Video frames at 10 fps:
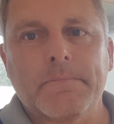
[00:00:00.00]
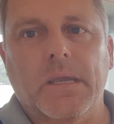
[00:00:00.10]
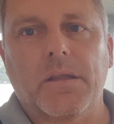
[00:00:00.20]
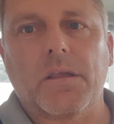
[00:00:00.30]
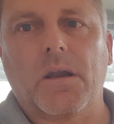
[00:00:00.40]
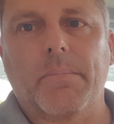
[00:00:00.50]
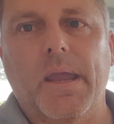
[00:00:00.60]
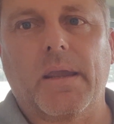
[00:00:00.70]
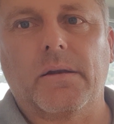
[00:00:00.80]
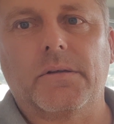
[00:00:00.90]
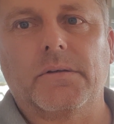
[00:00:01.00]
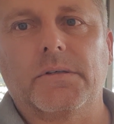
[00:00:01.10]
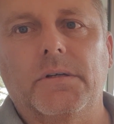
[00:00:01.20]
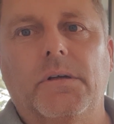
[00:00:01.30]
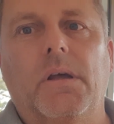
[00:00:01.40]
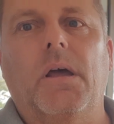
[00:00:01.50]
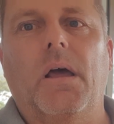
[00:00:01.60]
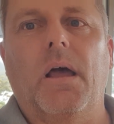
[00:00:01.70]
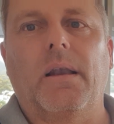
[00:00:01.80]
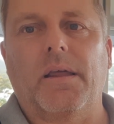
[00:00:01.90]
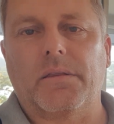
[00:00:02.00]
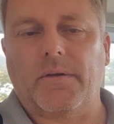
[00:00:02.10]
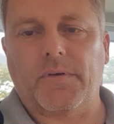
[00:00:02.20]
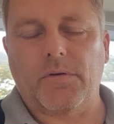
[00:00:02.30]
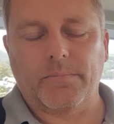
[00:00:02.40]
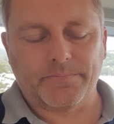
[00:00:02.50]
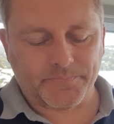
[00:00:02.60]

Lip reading: it's going to make it less difficult.